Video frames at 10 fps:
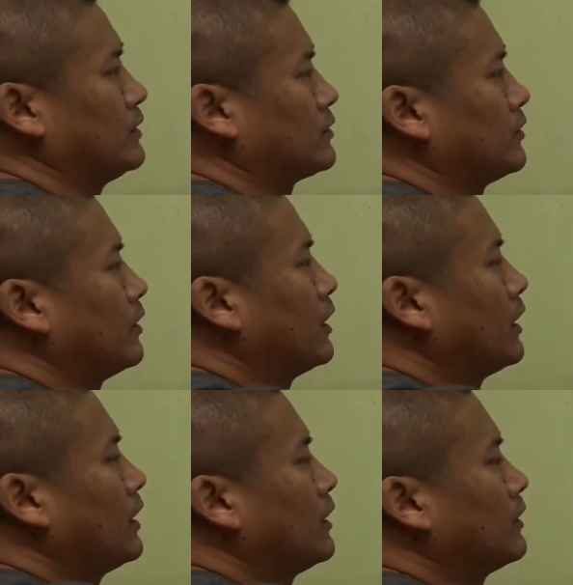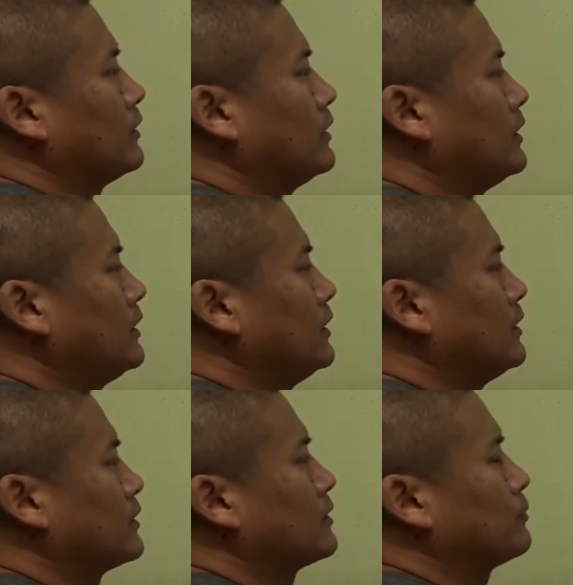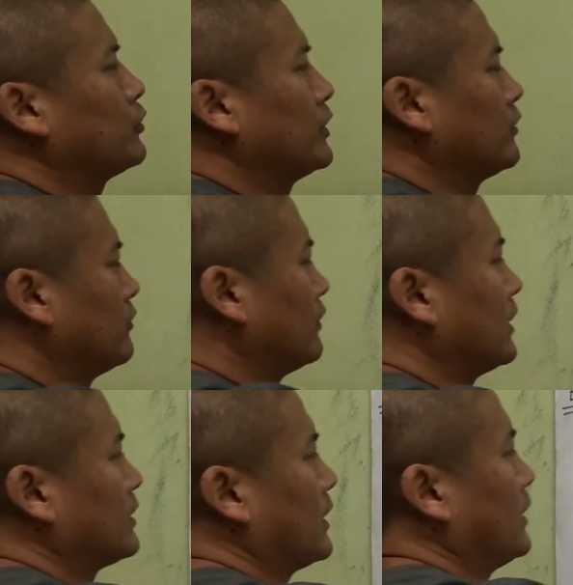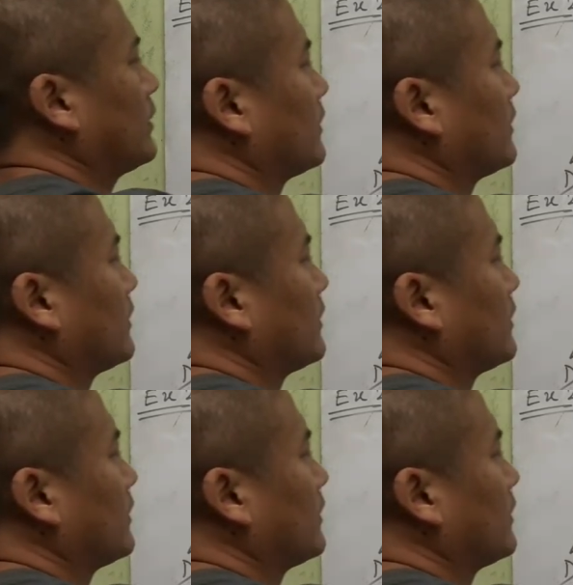So D is point on one side,